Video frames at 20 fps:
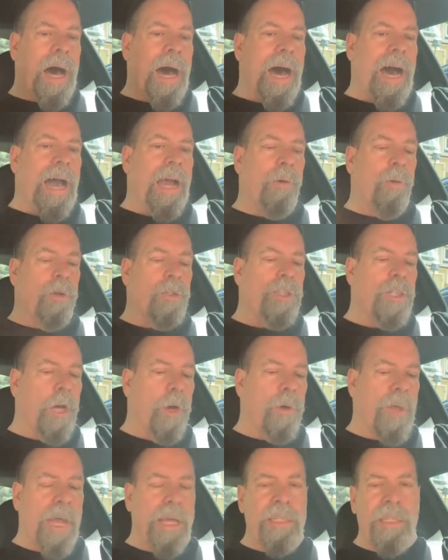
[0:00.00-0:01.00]
I will
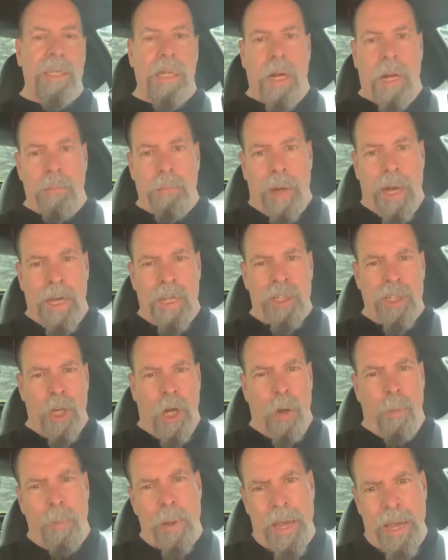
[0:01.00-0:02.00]
showcase it on my
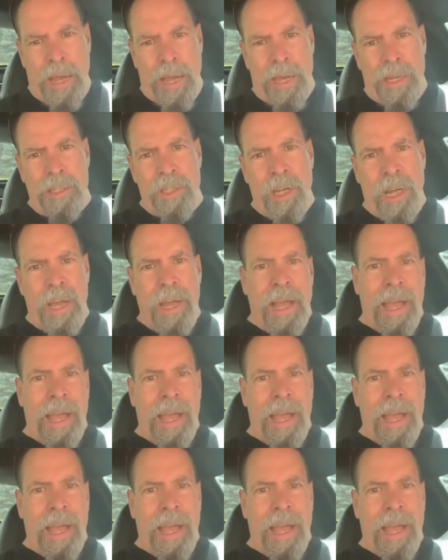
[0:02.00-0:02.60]
show page